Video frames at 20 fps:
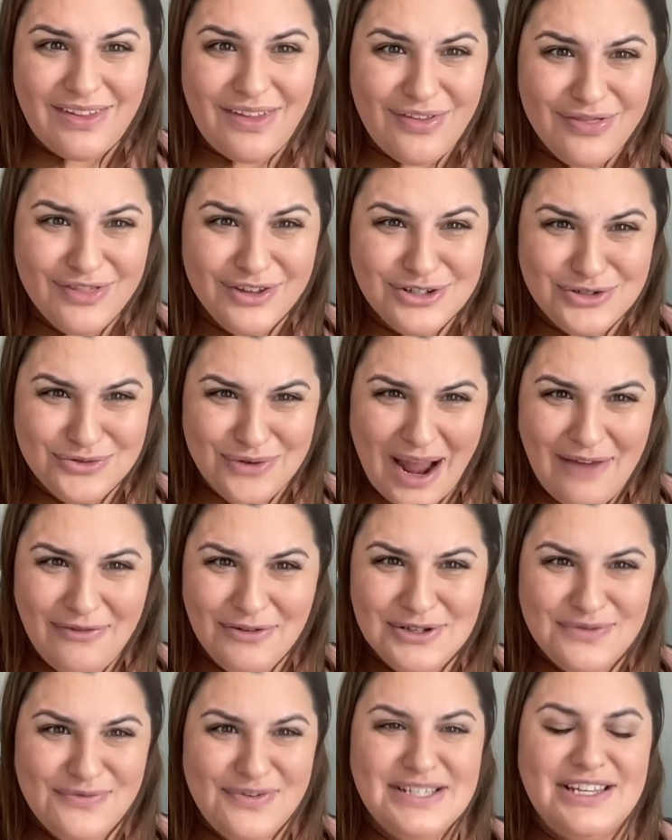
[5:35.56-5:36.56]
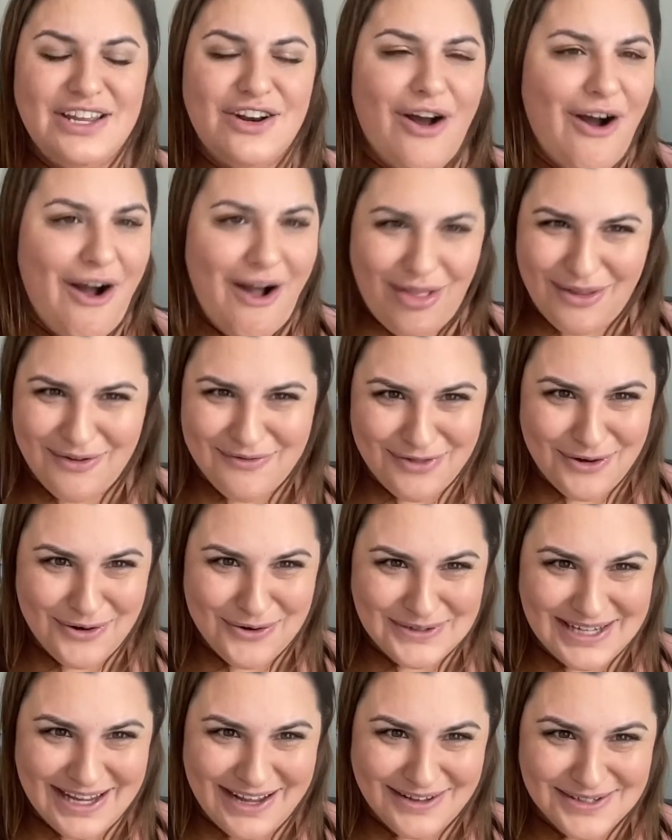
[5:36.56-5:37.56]
the drivers visit all of the
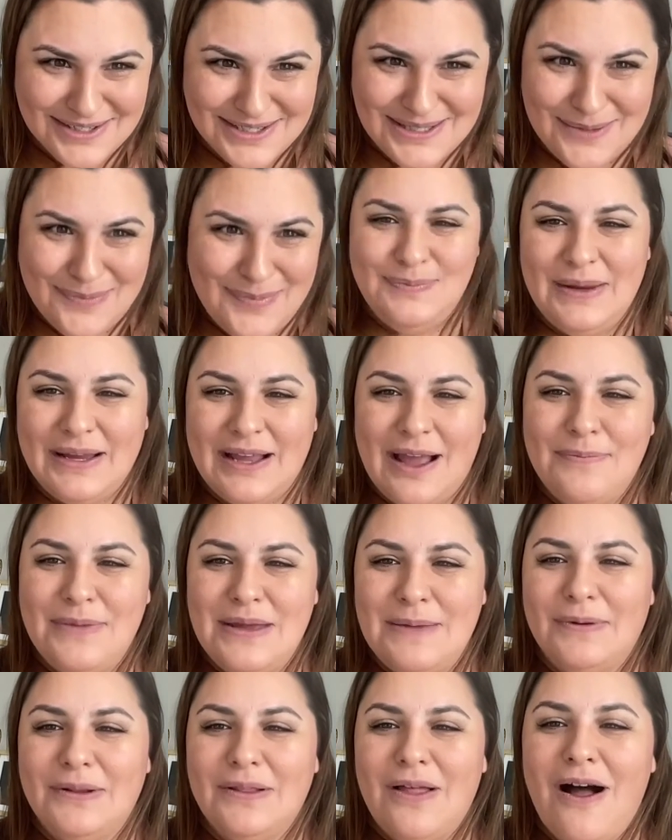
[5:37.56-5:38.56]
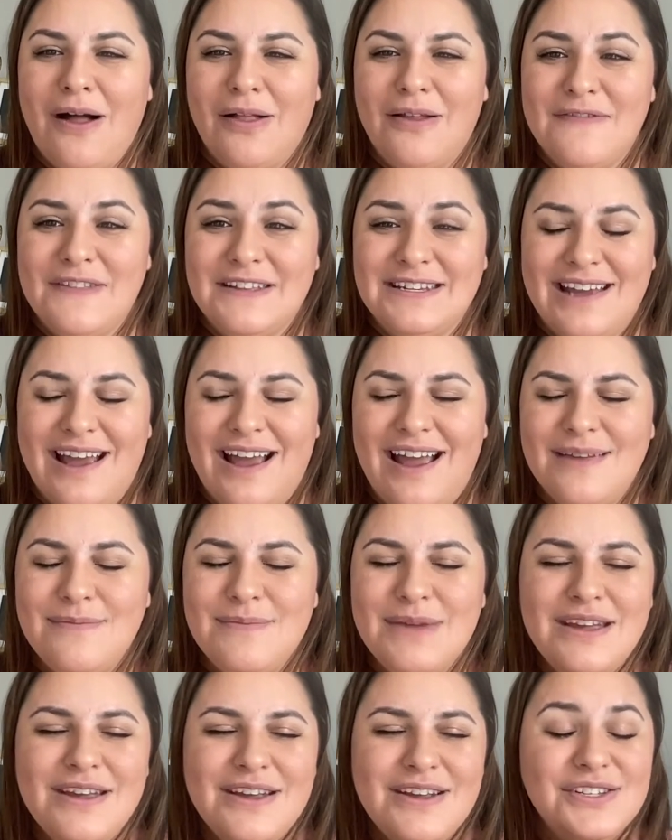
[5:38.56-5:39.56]
hotels to pick up people all of the time.